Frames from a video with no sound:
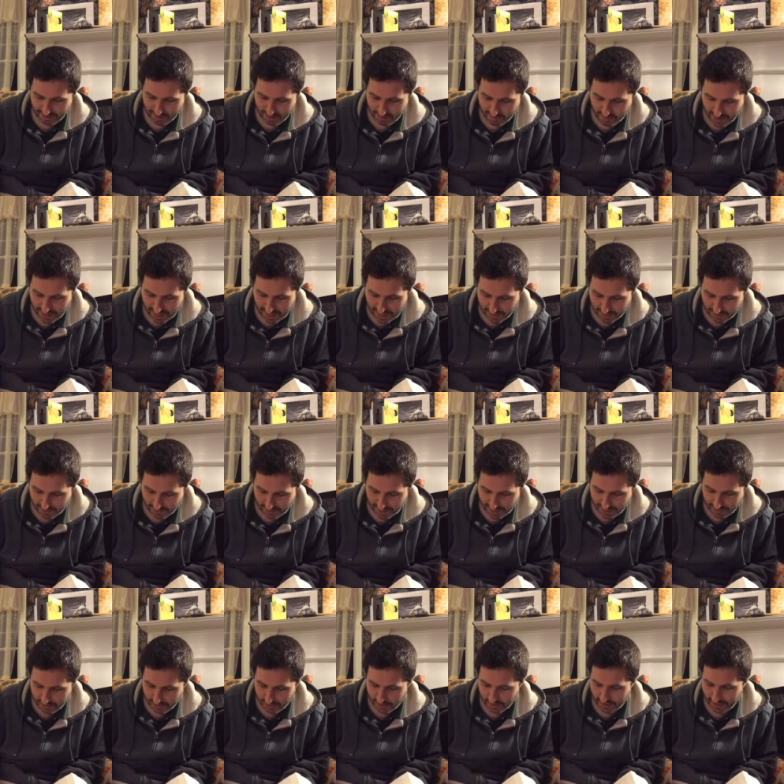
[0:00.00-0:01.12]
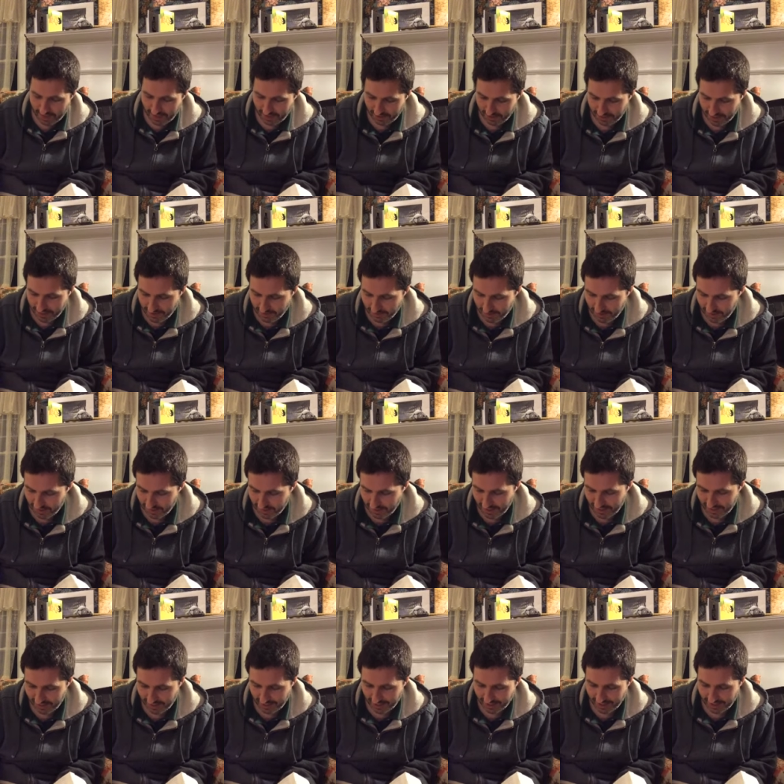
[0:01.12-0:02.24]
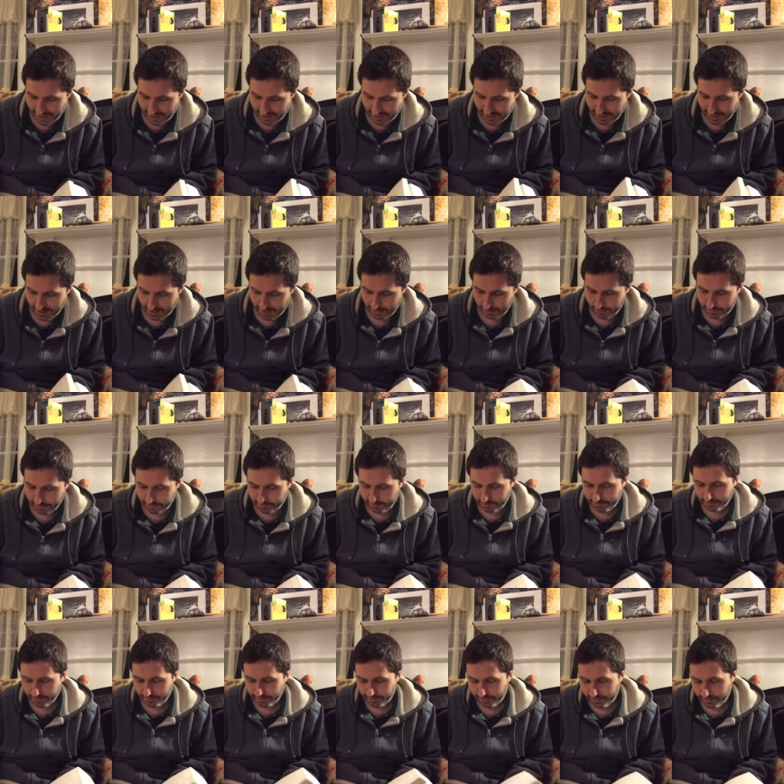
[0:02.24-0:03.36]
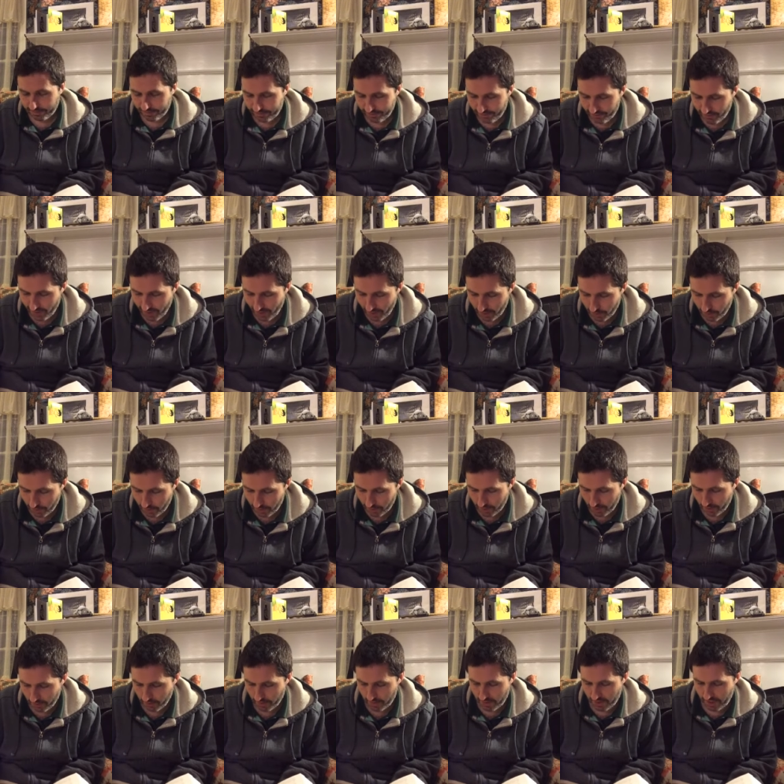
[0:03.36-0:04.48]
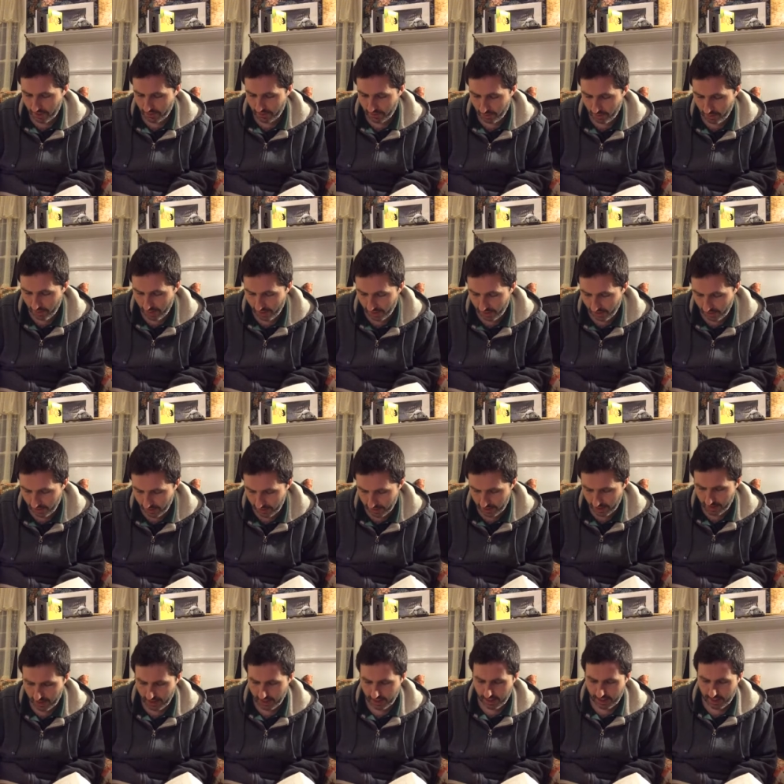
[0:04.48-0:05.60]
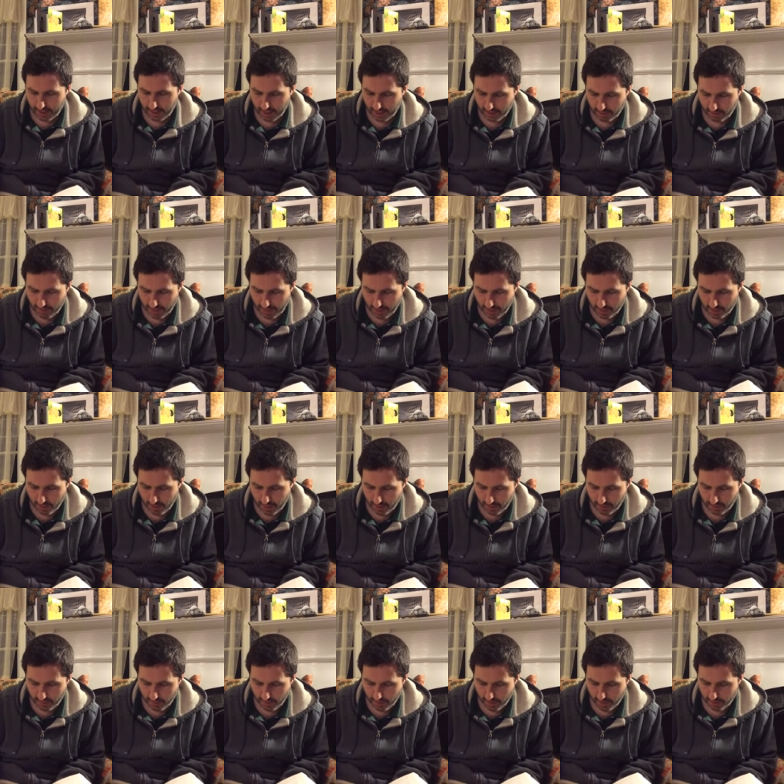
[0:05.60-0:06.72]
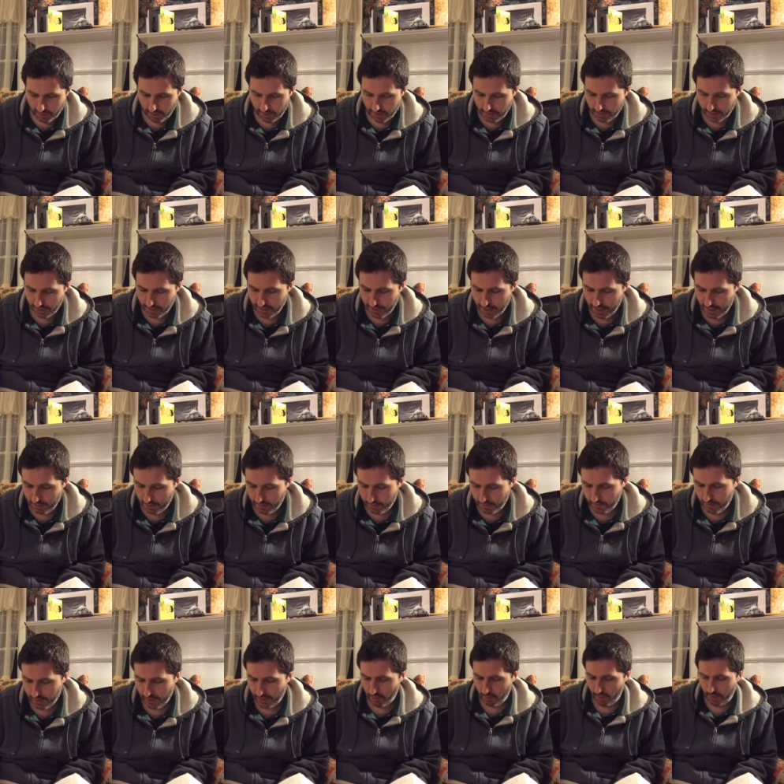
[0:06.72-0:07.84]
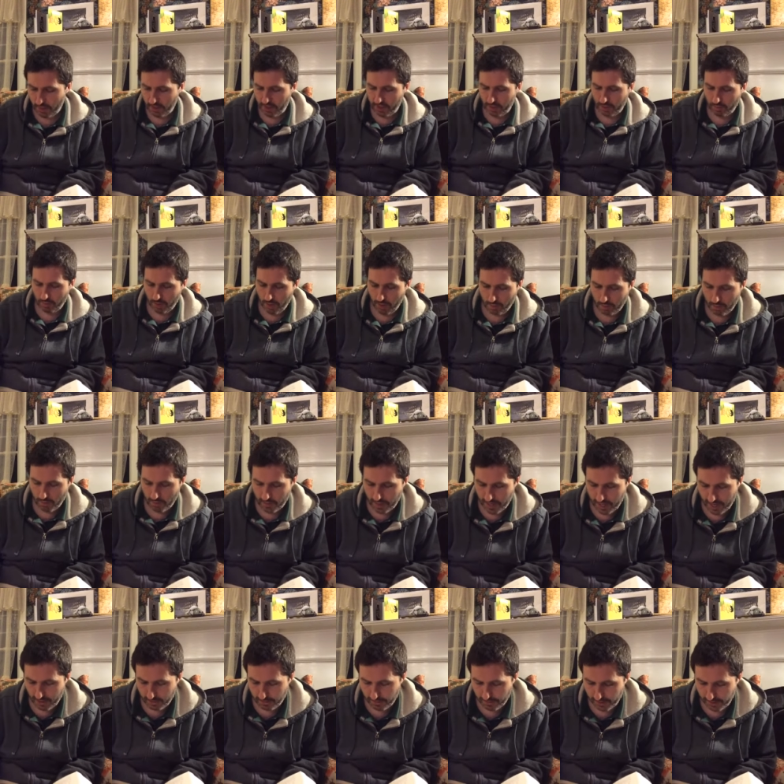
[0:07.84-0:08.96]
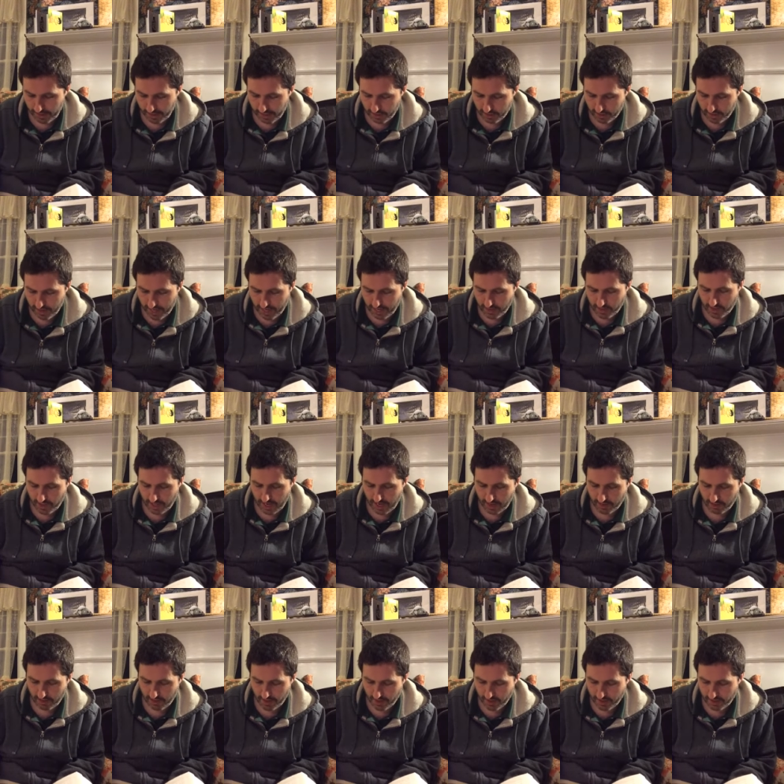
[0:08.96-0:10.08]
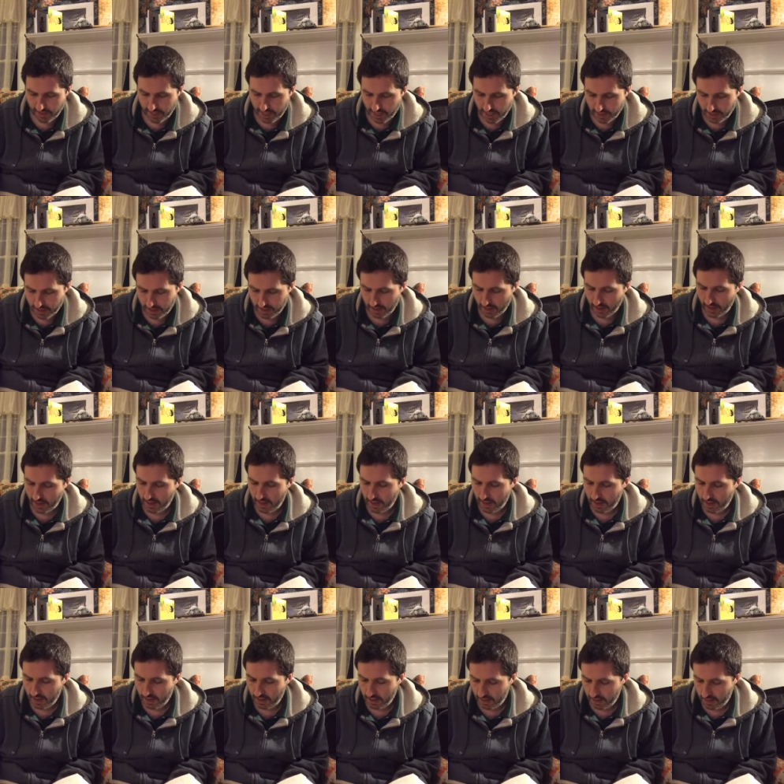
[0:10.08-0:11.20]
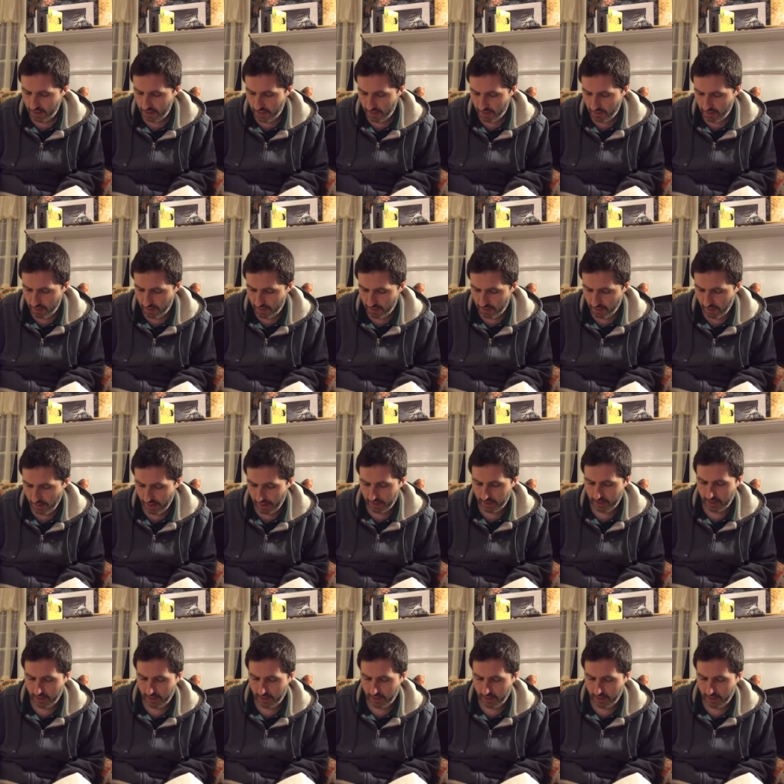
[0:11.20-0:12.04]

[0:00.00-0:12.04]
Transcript: my face flamed with guilt even as I said this. Once we'd received the bill and rents paid for it, we stood up. I watched the purple carefully as we edged out of our seats to see if he would try to